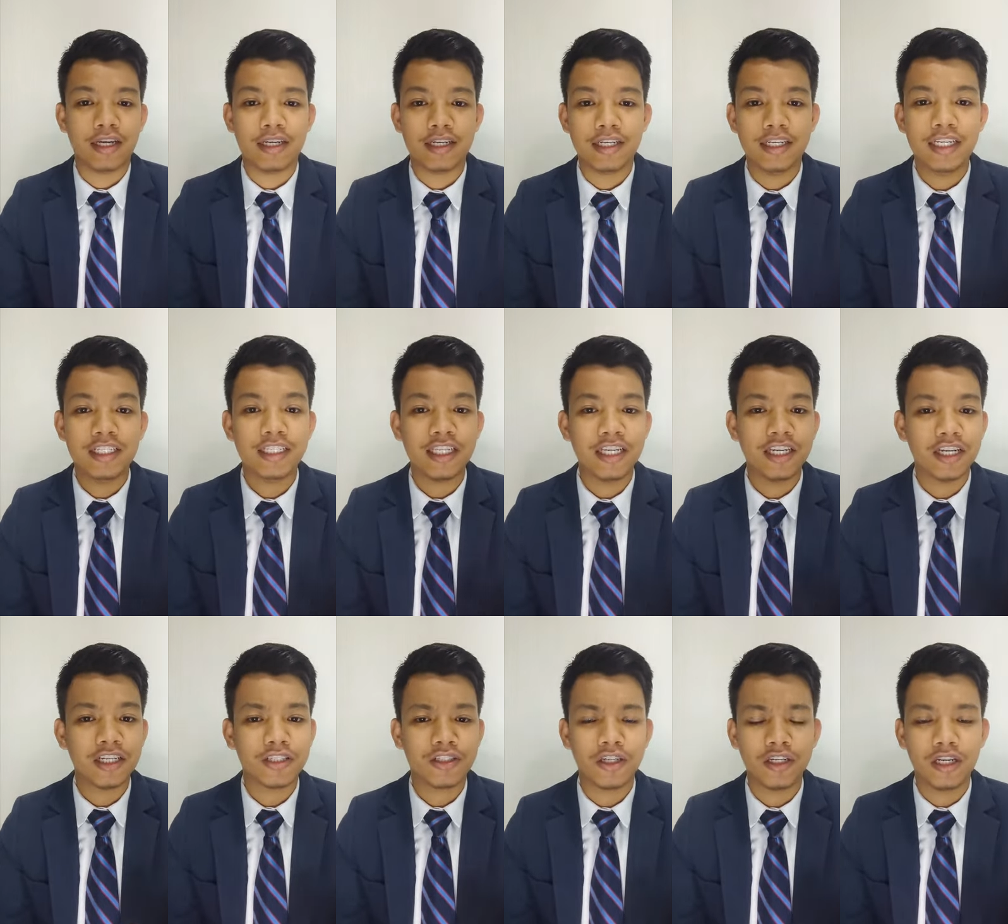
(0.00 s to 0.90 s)
This
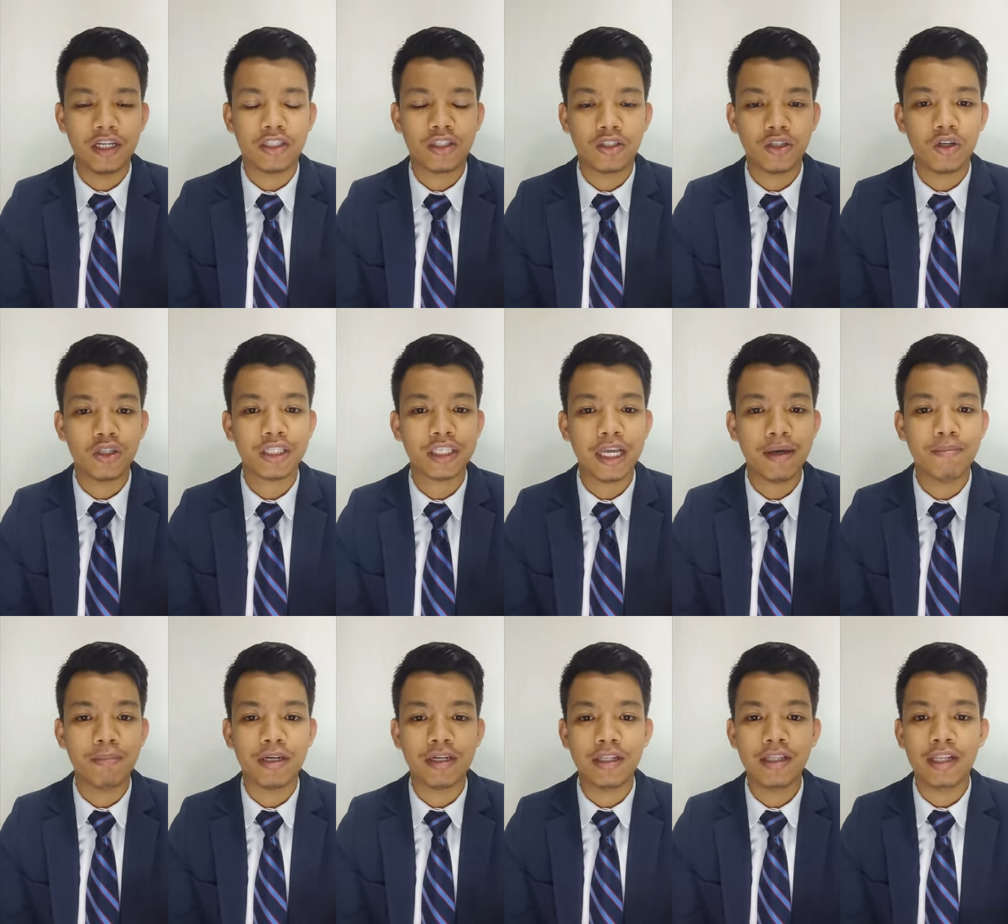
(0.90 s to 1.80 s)
industry is so
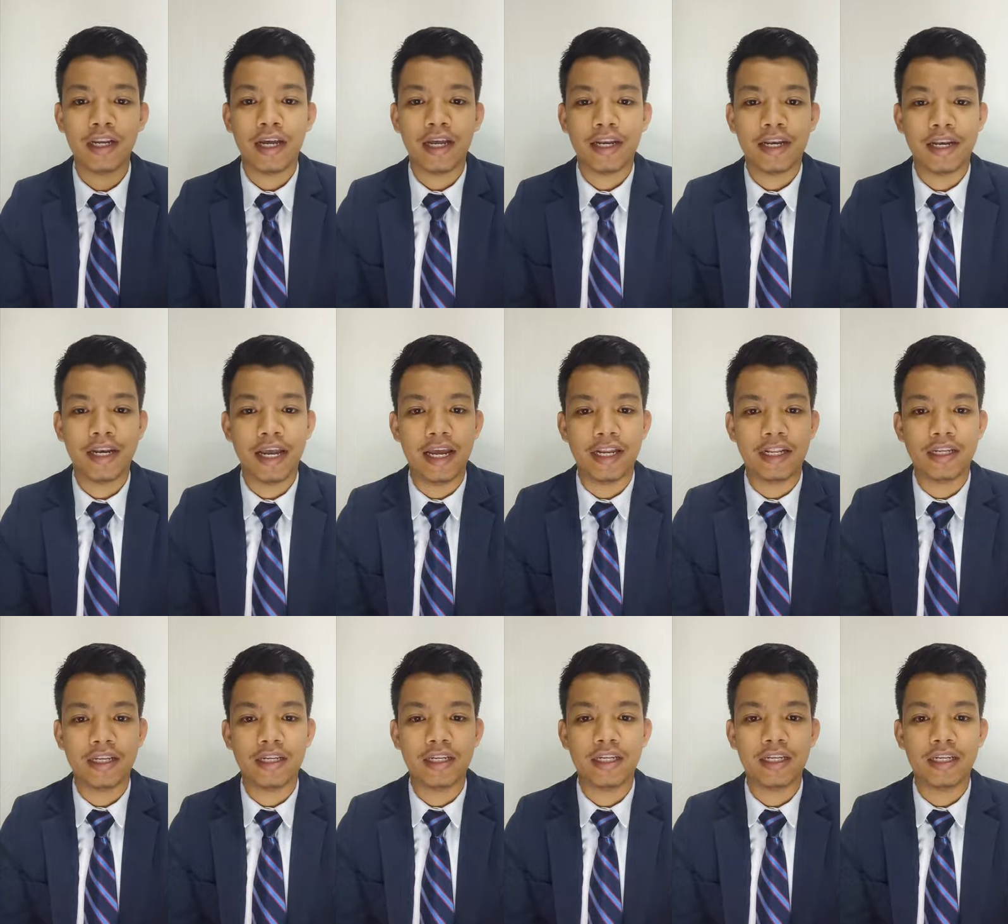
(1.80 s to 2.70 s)
stable that
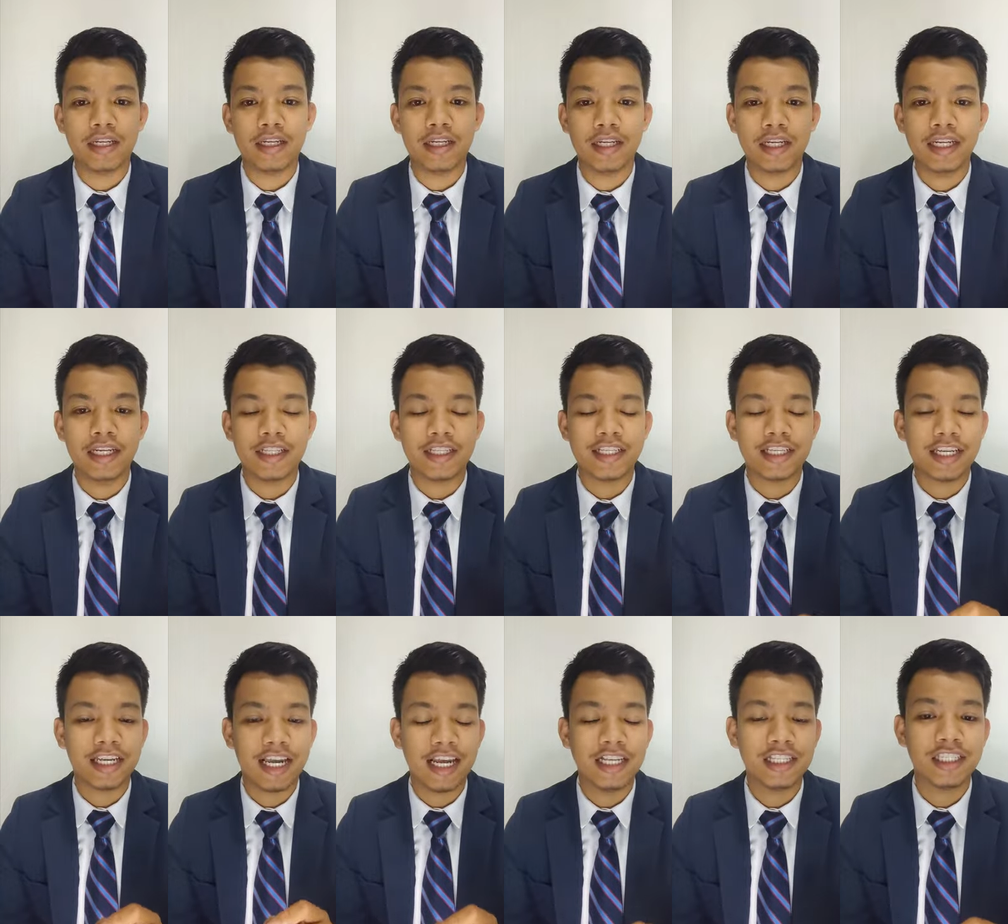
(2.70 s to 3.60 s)
it
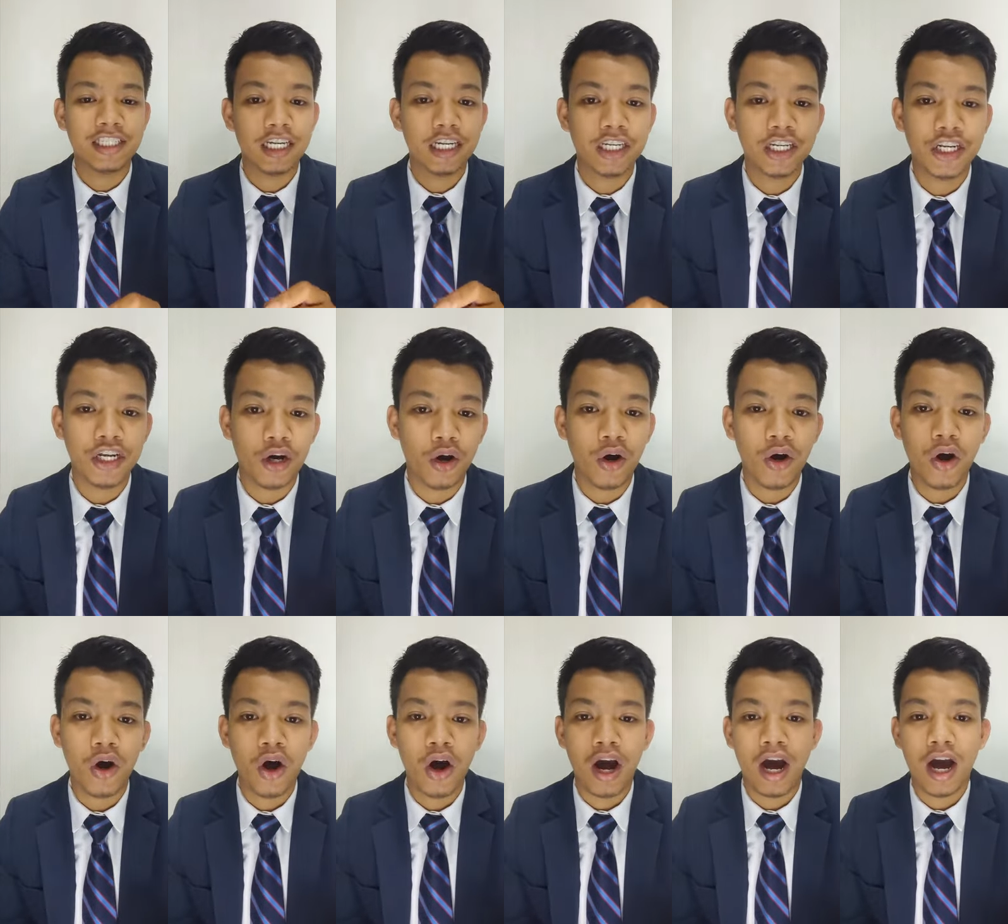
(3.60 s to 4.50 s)
can secure